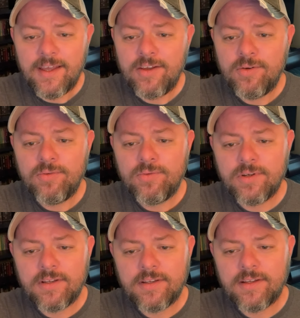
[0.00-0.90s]
who
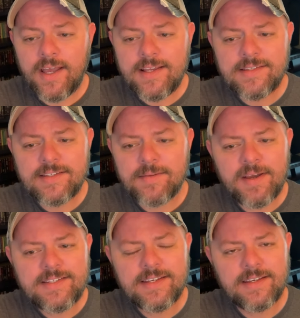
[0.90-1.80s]
has this
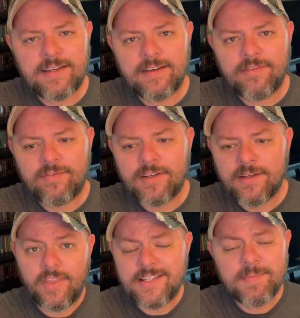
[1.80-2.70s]
amazing gift
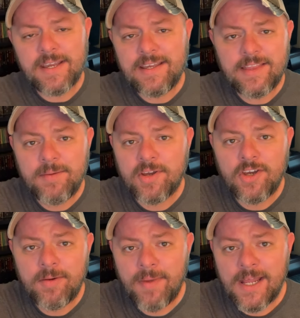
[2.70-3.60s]
that's making them a
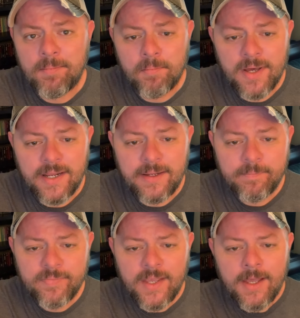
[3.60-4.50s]
good amount of money.
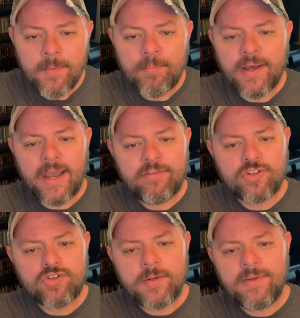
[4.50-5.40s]
But after
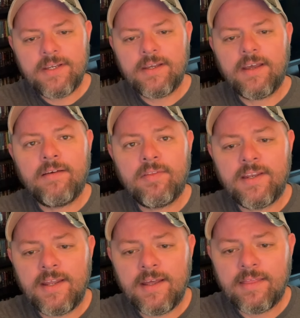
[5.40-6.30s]
dreaming of the
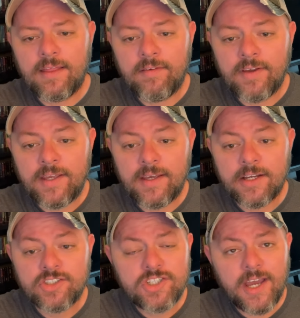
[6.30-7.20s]
death of a
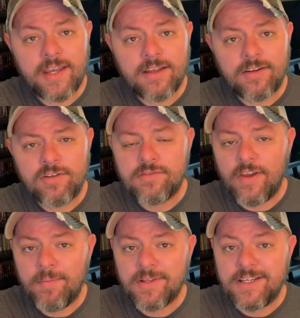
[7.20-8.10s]
young child whose
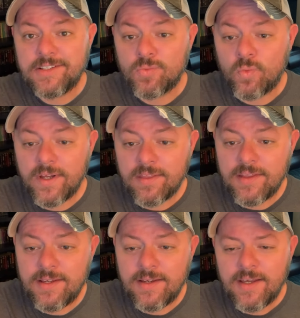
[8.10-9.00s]
family is
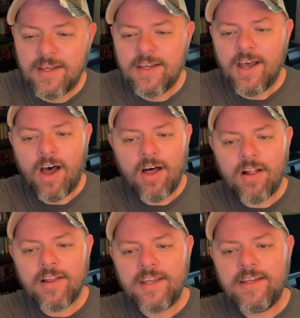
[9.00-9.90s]
wealthy,
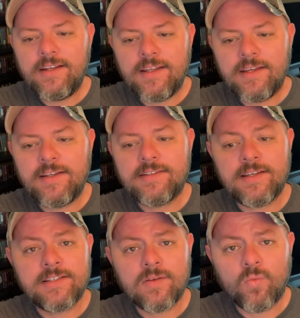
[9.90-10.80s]
all he needs
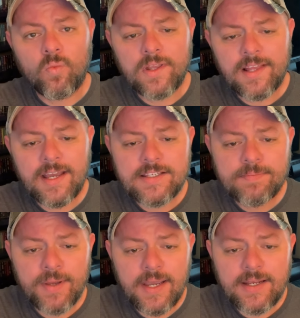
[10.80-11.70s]
is one last
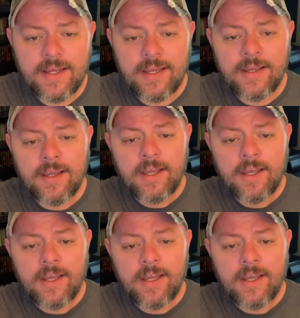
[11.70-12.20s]
payday